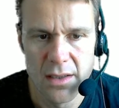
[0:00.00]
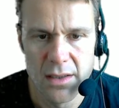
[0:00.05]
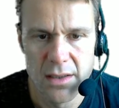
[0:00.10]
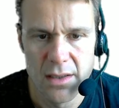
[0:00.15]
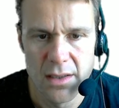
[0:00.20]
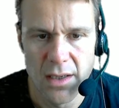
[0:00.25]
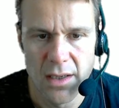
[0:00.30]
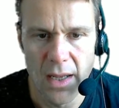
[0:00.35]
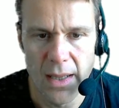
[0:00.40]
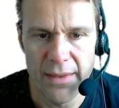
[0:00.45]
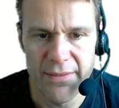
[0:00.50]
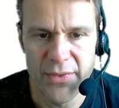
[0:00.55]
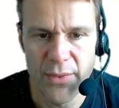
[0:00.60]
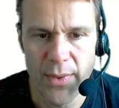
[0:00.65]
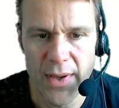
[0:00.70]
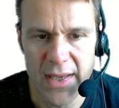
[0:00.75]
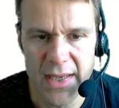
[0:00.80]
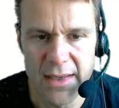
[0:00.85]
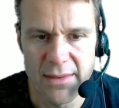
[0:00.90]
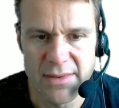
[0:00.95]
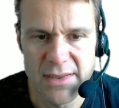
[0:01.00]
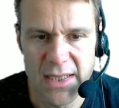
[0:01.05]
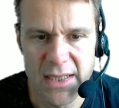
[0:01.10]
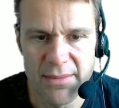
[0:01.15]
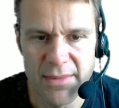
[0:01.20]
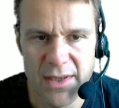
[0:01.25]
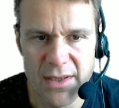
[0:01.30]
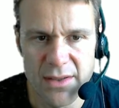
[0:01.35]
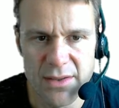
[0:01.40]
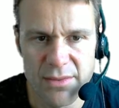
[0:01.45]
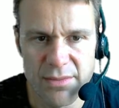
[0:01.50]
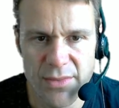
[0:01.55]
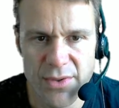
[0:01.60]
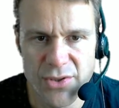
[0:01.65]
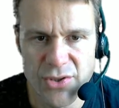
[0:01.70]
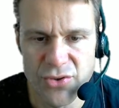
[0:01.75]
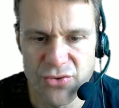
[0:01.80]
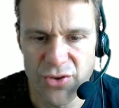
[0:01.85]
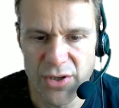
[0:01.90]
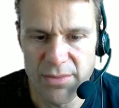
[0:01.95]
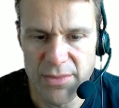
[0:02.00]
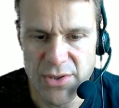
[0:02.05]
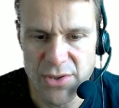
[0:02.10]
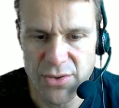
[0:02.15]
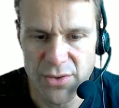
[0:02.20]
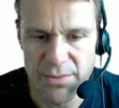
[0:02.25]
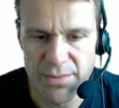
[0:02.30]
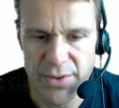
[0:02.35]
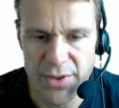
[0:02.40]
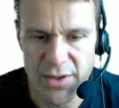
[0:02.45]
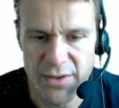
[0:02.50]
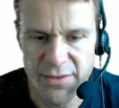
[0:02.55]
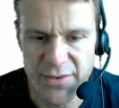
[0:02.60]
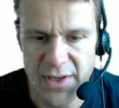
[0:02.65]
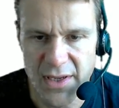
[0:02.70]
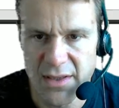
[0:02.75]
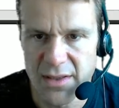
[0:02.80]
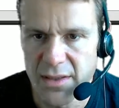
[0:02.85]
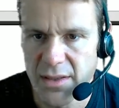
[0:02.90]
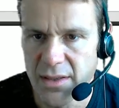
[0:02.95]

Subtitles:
I love the way it keeps telling me my stream is not perfect.